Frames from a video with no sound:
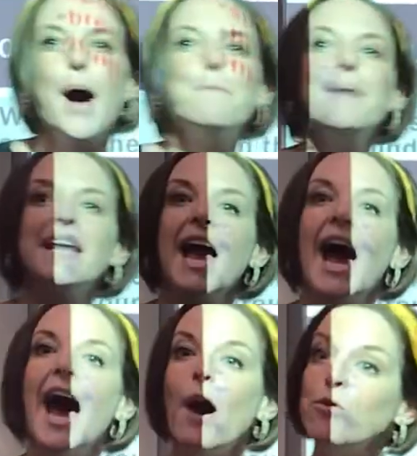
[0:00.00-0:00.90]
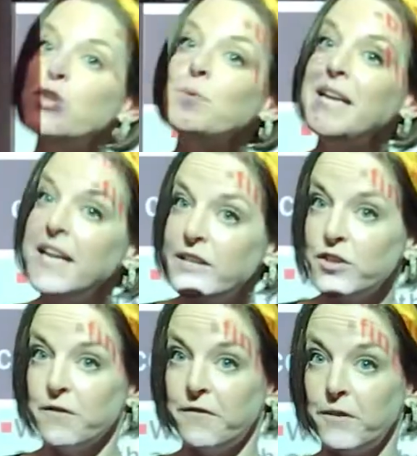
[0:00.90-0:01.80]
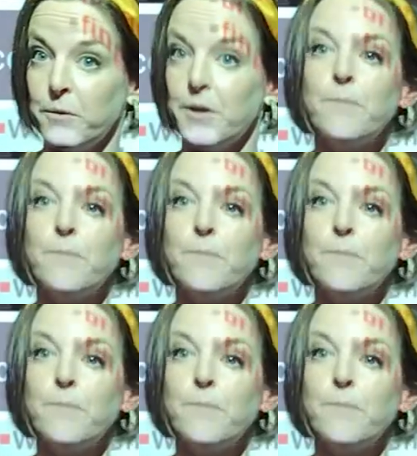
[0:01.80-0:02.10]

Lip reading: But how do you eat your food,